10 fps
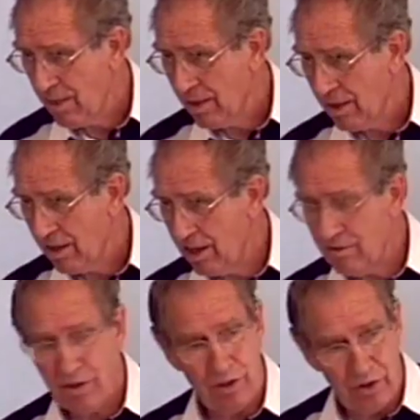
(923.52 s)

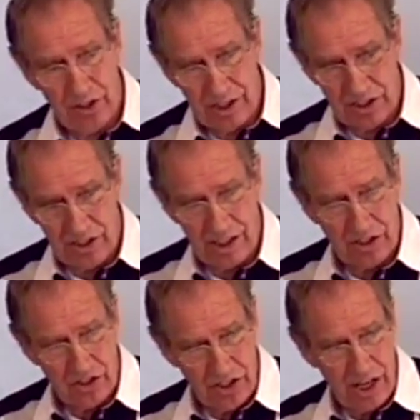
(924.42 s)
Even though he does not
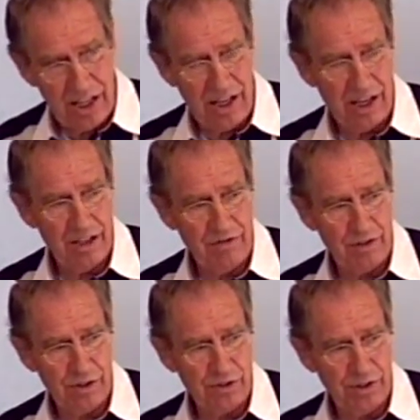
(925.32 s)
say that in
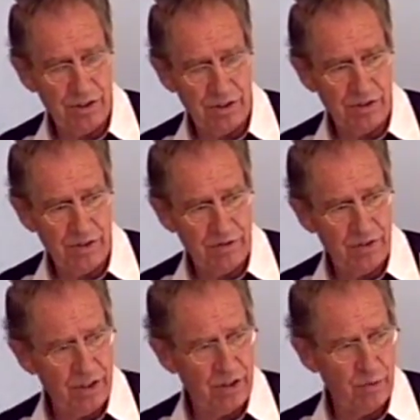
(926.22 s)
1 Corinthians
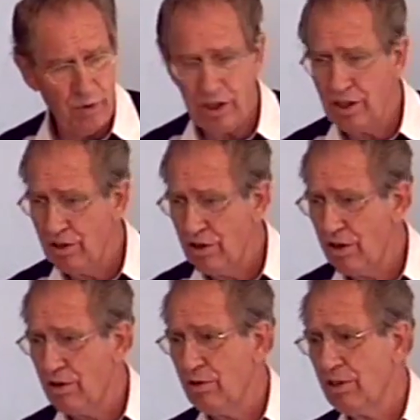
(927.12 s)
15, we
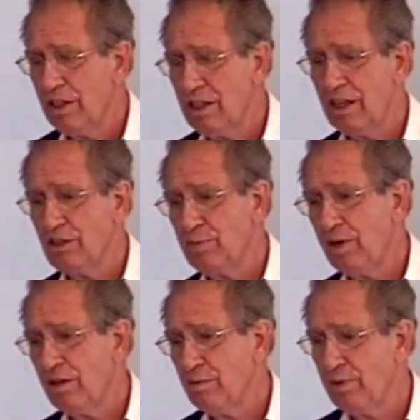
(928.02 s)
know that that's
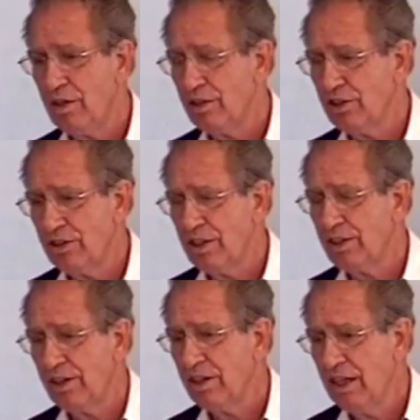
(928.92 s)
part of Paul's
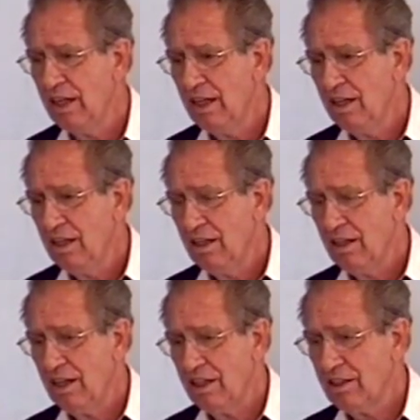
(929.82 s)
thinking,
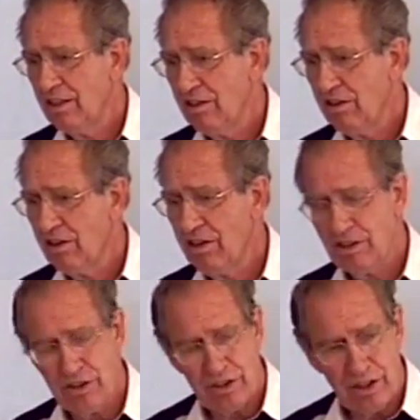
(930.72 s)
that
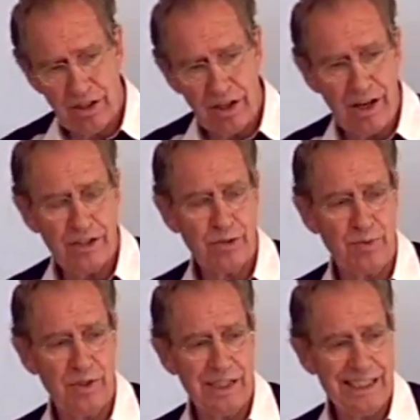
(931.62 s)
this
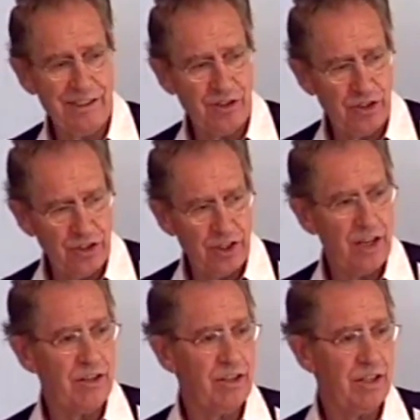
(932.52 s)
gospel is
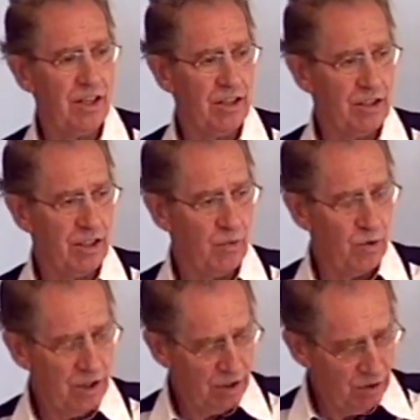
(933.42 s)
centered on the
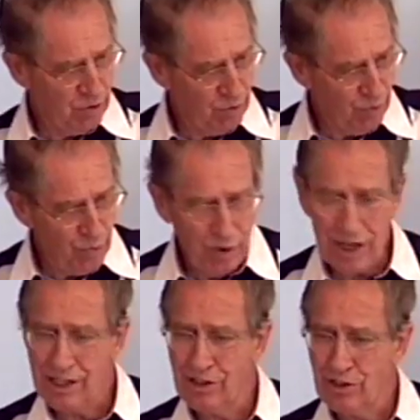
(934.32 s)
one who
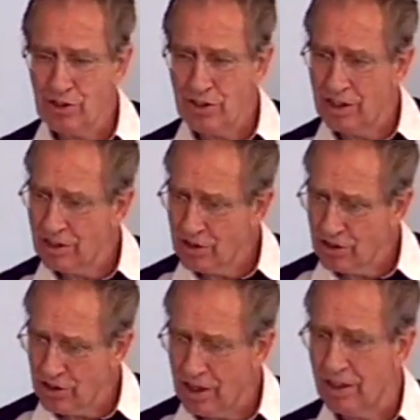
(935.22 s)
was the
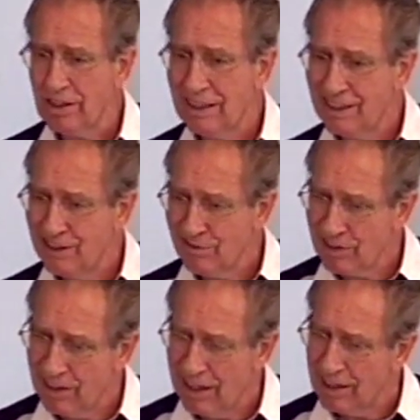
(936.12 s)
Son of
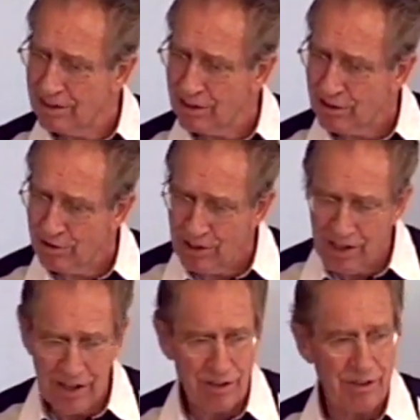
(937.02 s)
God, the
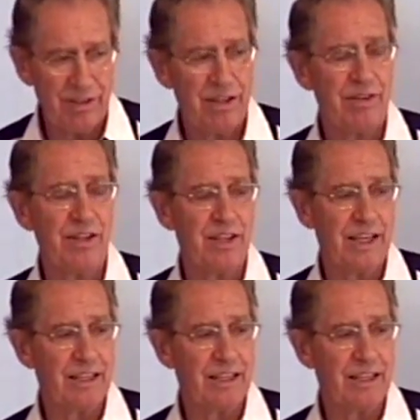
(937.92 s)
creator of everything.